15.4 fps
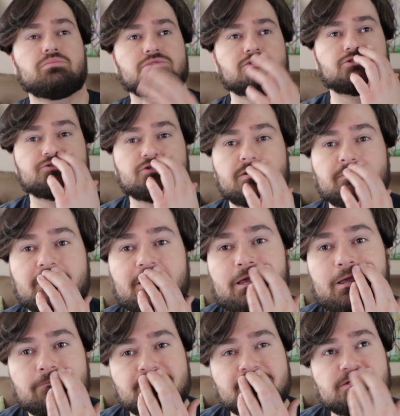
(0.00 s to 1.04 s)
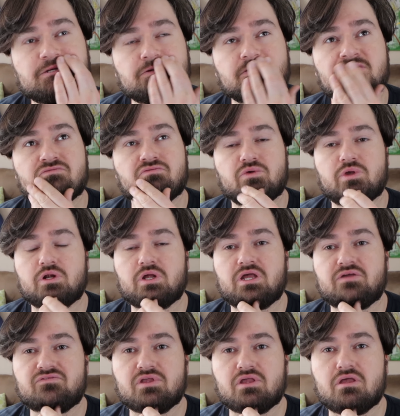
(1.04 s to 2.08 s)
Streamlabs. Hopefully, we don't
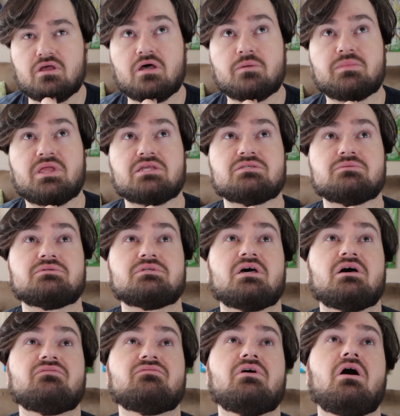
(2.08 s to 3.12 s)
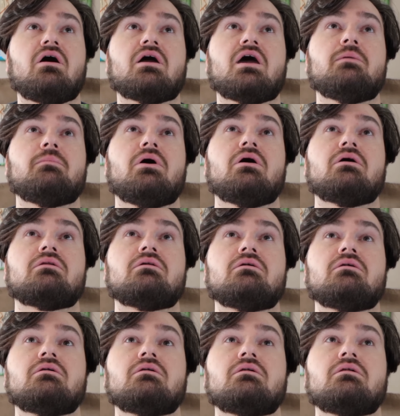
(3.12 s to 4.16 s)
have to update some stuff. Oh, come on.
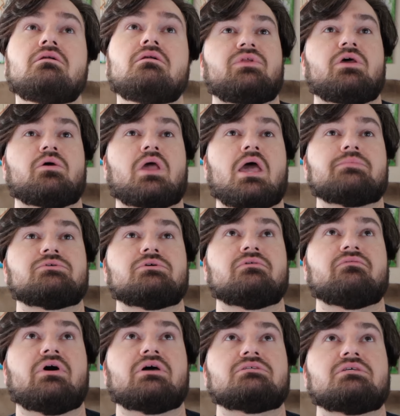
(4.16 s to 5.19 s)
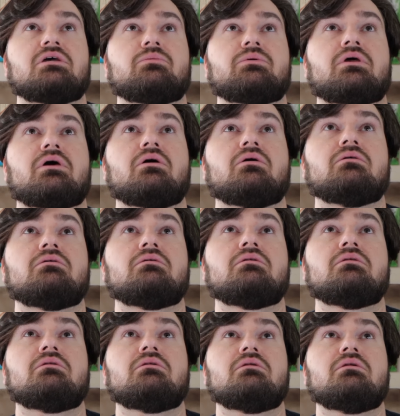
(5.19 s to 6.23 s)
Video capture device. There we go.
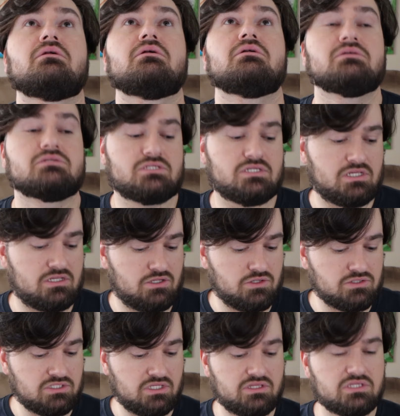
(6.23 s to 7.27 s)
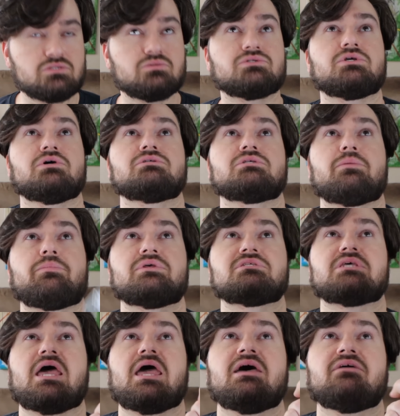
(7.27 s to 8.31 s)
See, usually this one shows up
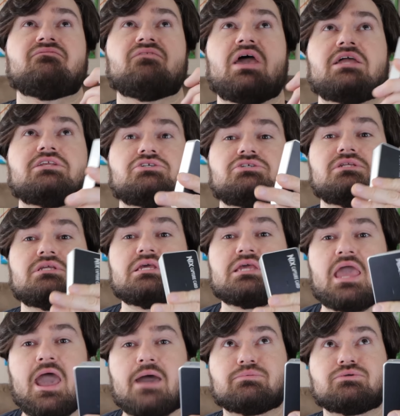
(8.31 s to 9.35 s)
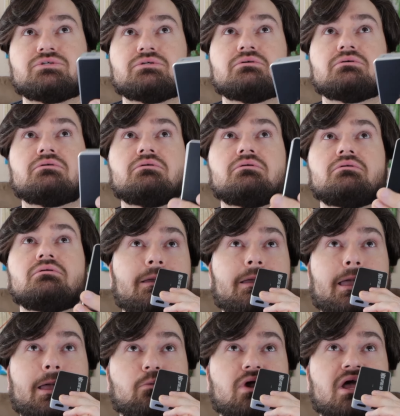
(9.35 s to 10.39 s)
as FHD capture.
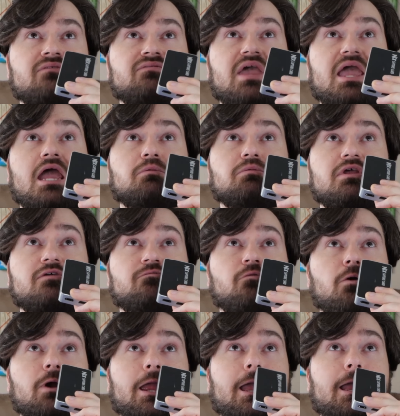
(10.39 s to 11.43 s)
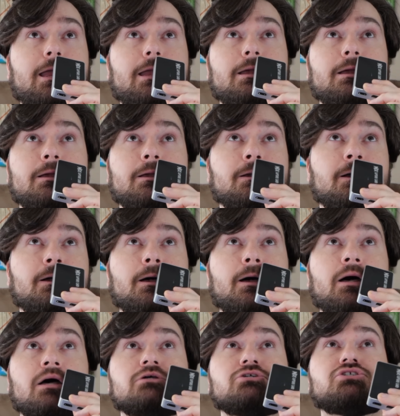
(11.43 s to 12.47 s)
And we have Cam Link 4K
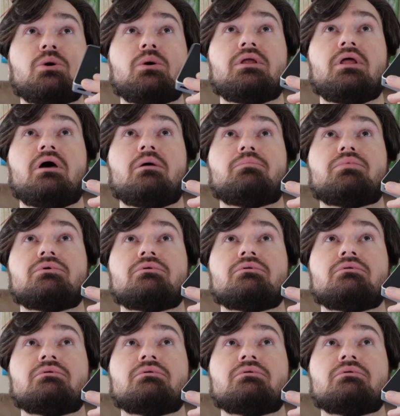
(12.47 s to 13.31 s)
showing up.